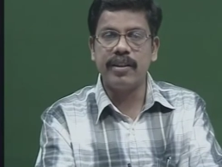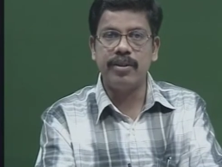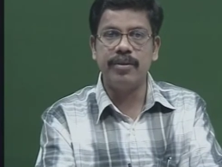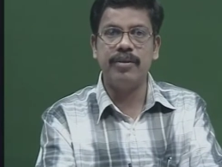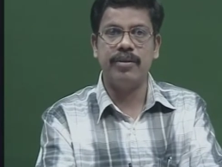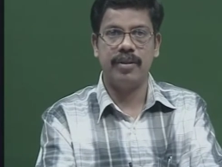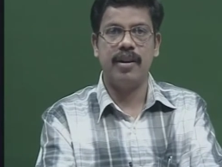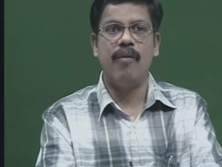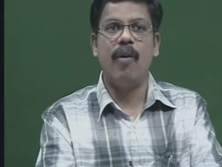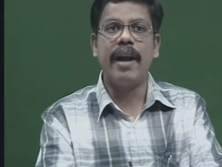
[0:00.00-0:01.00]
to
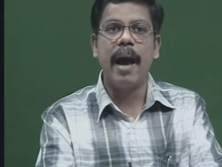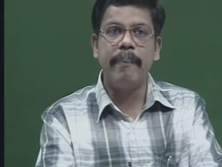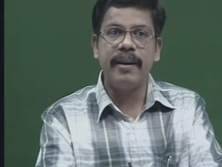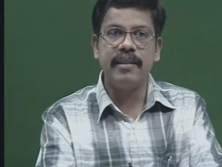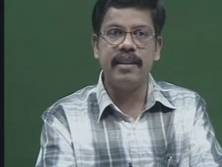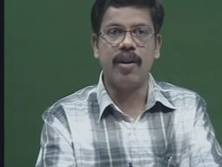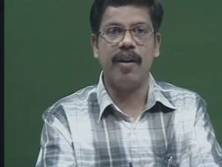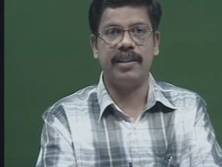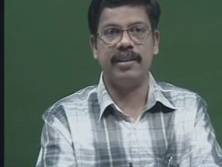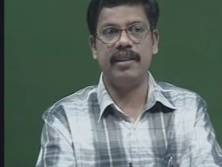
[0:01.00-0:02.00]
what happens in
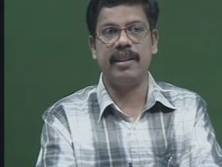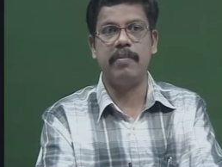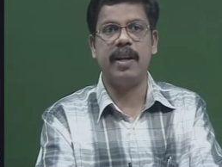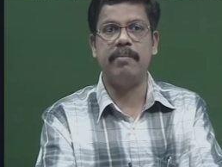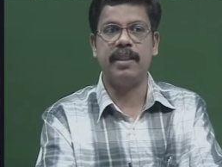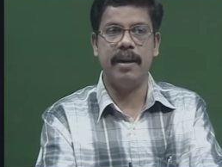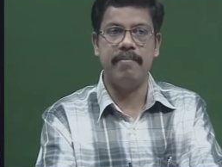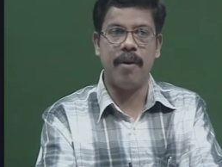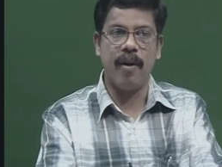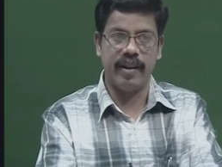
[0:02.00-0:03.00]
consciousness becomes
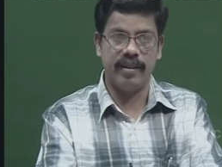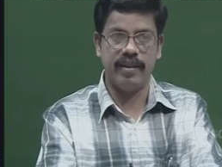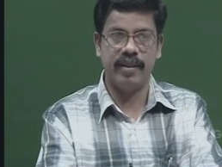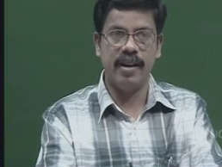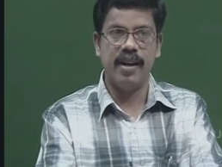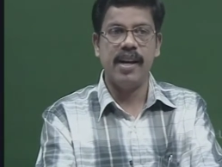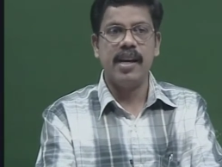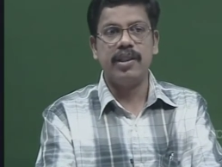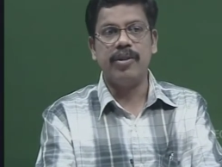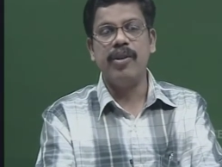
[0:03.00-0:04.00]
important.
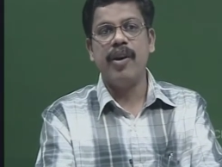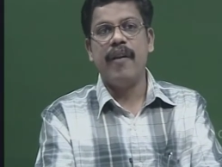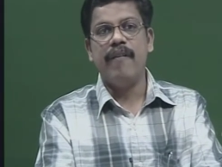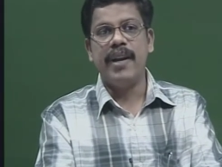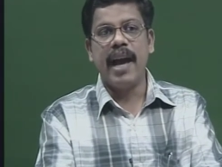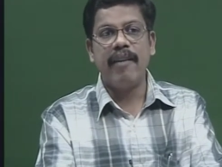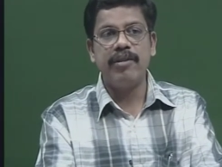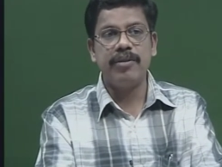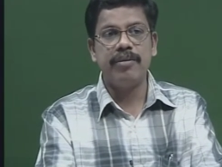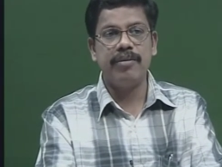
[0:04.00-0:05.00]
So, we have
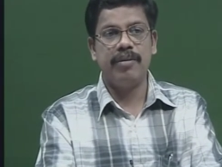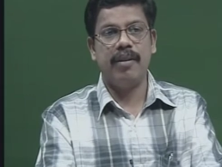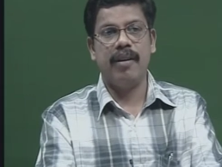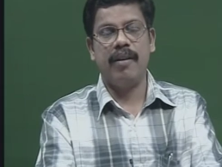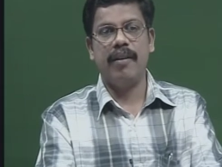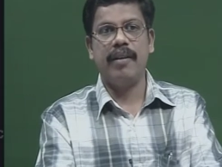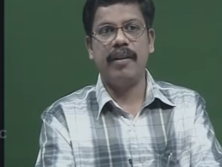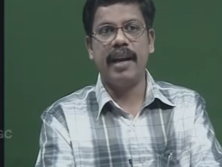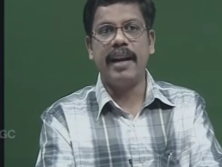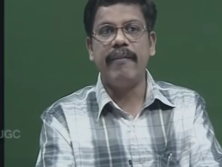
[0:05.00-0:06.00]
to
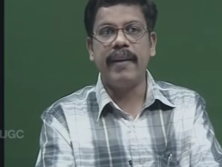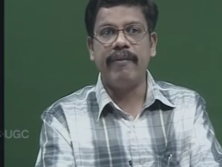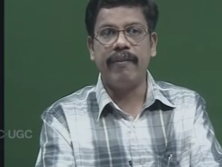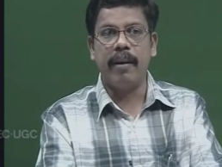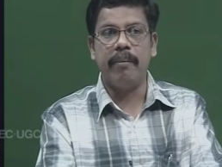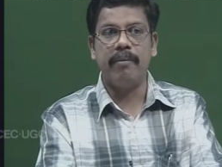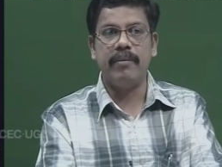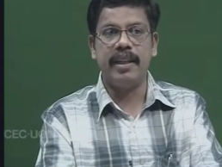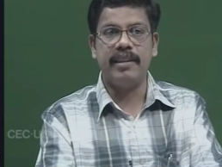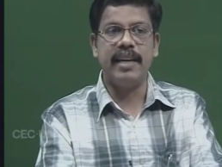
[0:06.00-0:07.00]
get away from
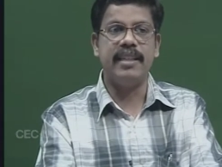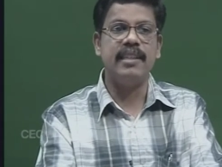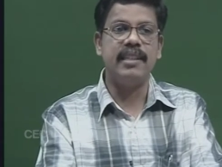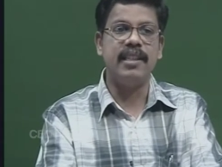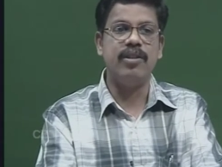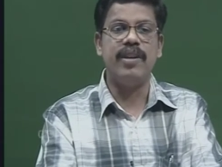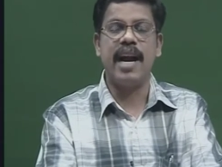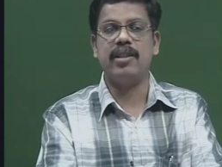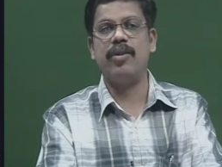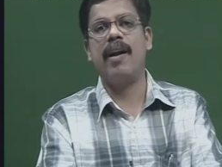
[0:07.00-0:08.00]
the tendency to
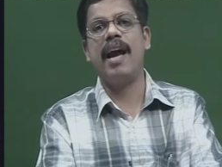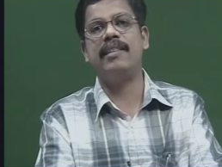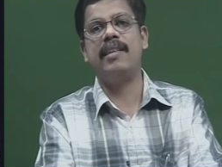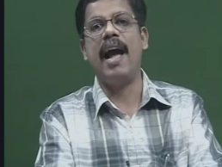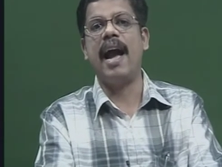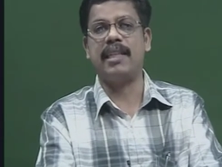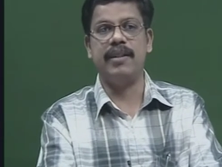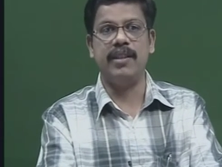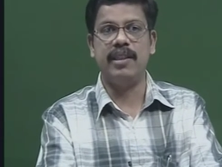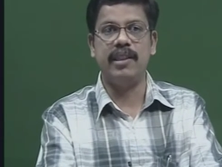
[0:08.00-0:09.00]
naturalize the
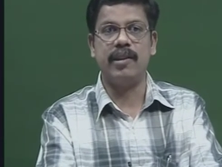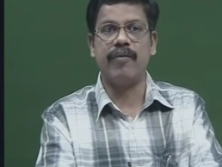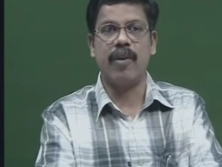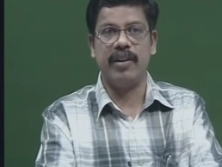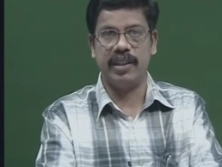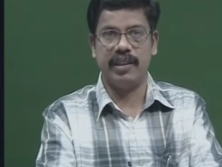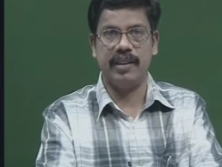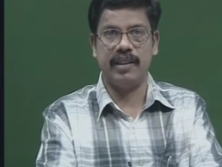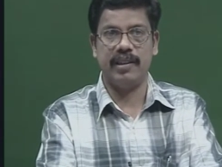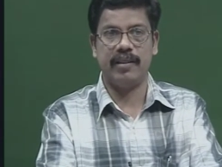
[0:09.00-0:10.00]
activities of
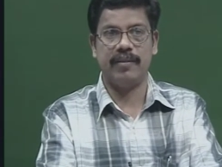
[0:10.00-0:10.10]
consciousness.